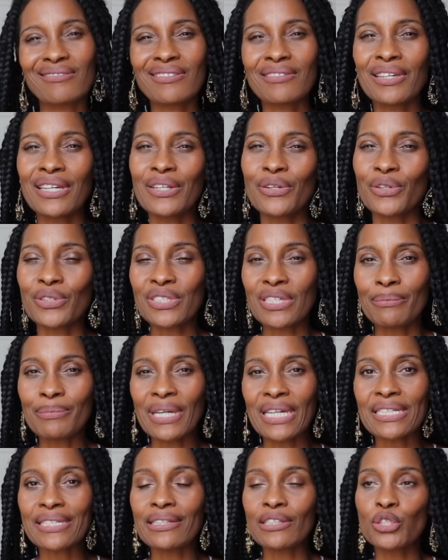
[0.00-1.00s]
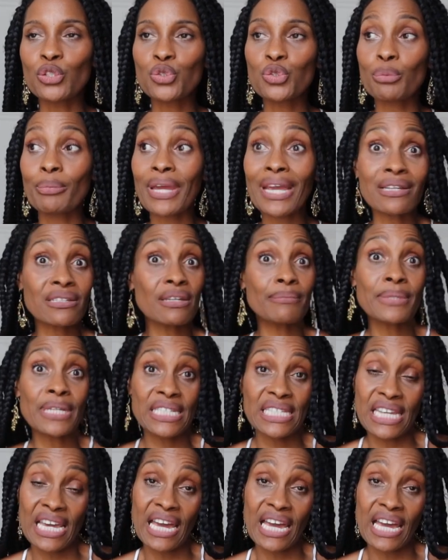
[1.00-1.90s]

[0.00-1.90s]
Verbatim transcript: you know, sometimes a little too big. And sometimes I